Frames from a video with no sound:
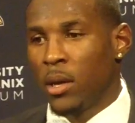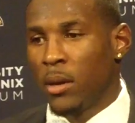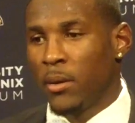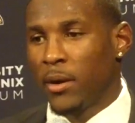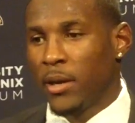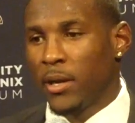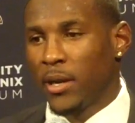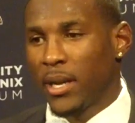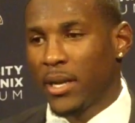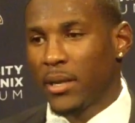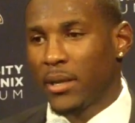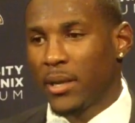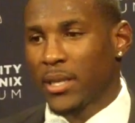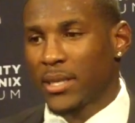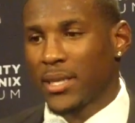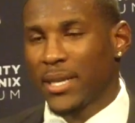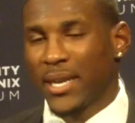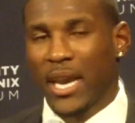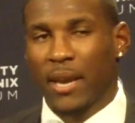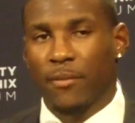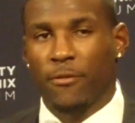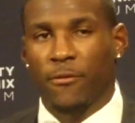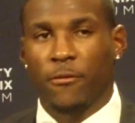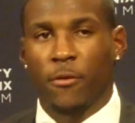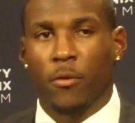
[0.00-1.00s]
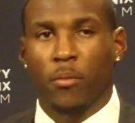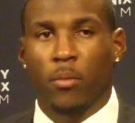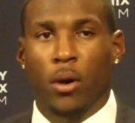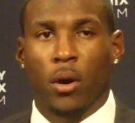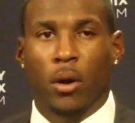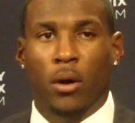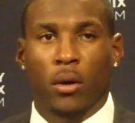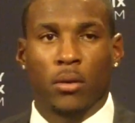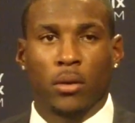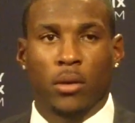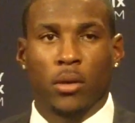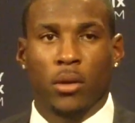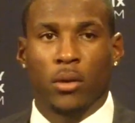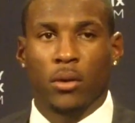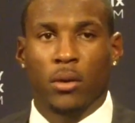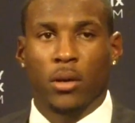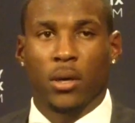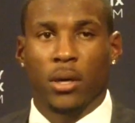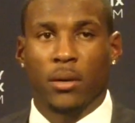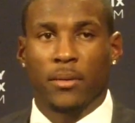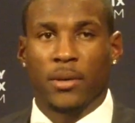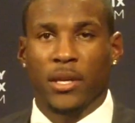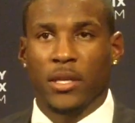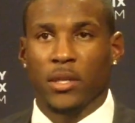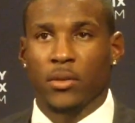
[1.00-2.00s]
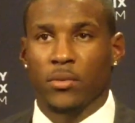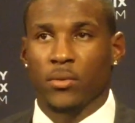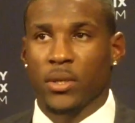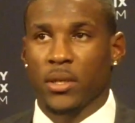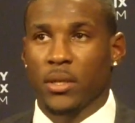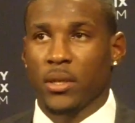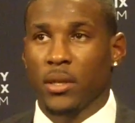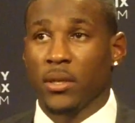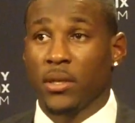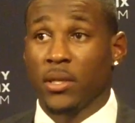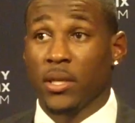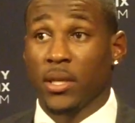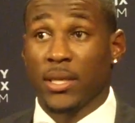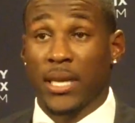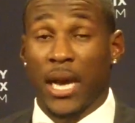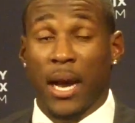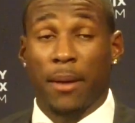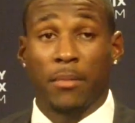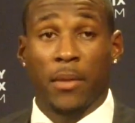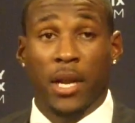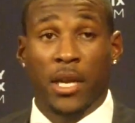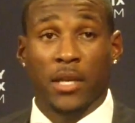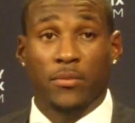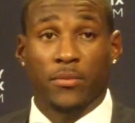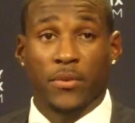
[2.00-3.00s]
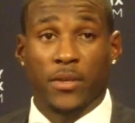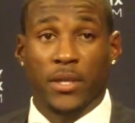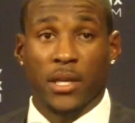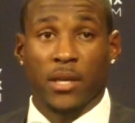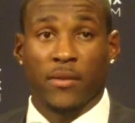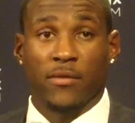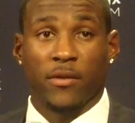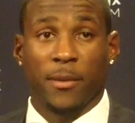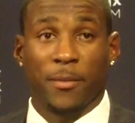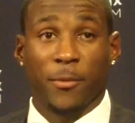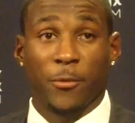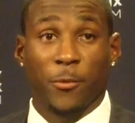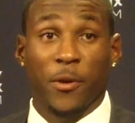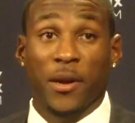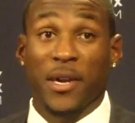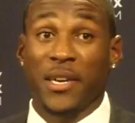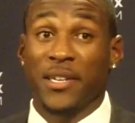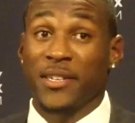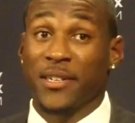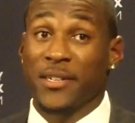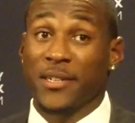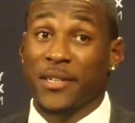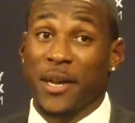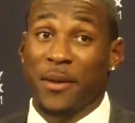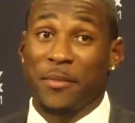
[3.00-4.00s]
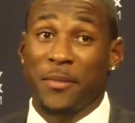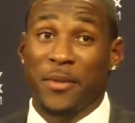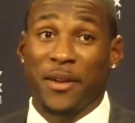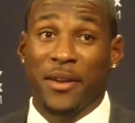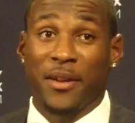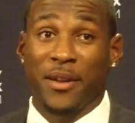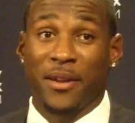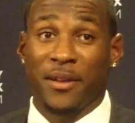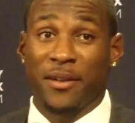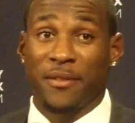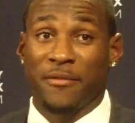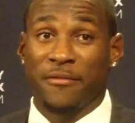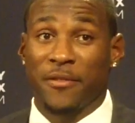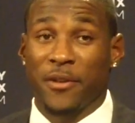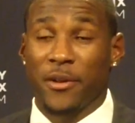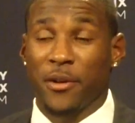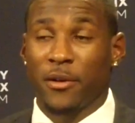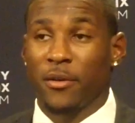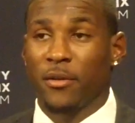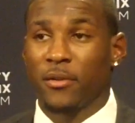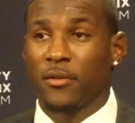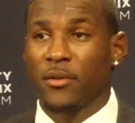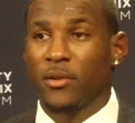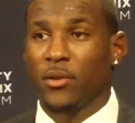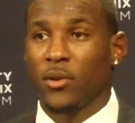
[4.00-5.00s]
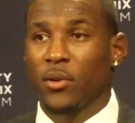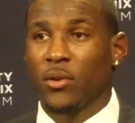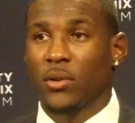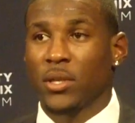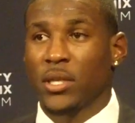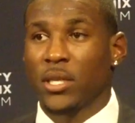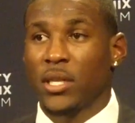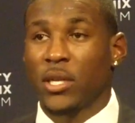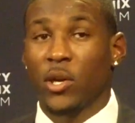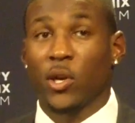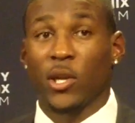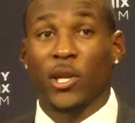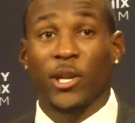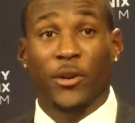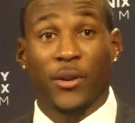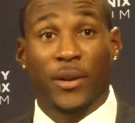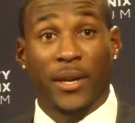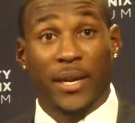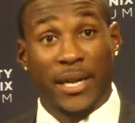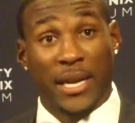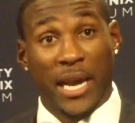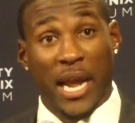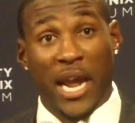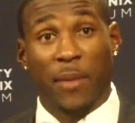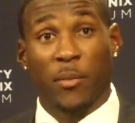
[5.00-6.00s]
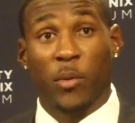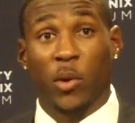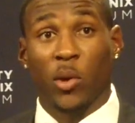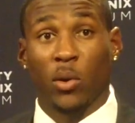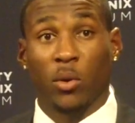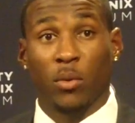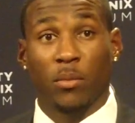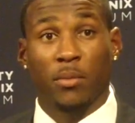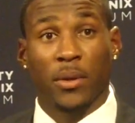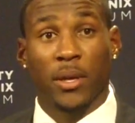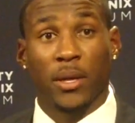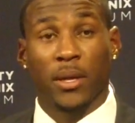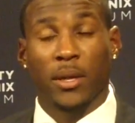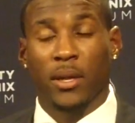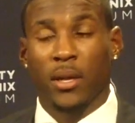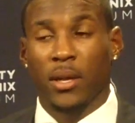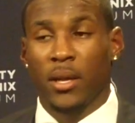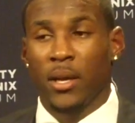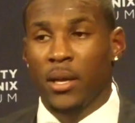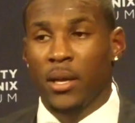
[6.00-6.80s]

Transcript: That's the game of football. You know, he's a top-notch receiver. I'm a rookie just coming in the NFL. You know, still learning the game a little bit.